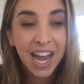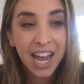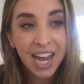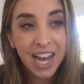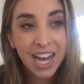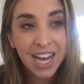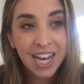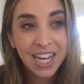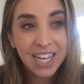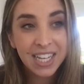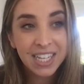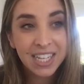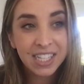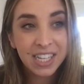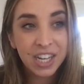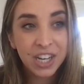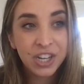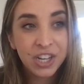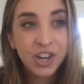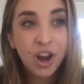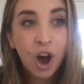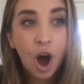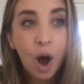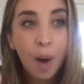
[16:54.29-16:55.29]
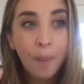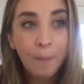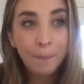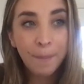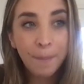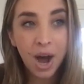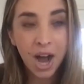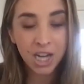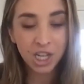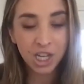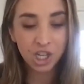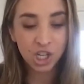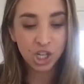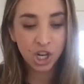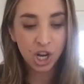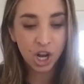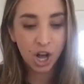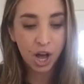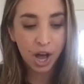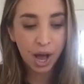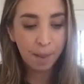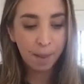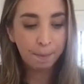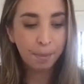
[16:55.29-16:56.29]
and not much
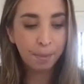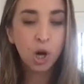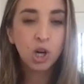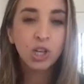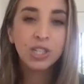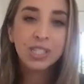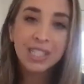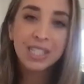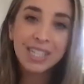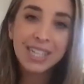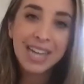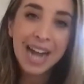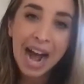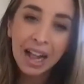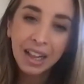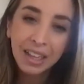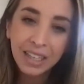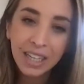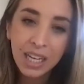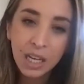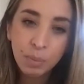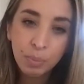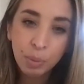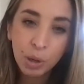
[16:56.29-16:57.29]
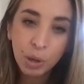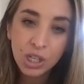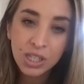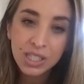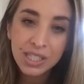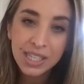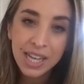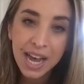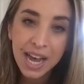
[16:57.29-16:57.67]
personality per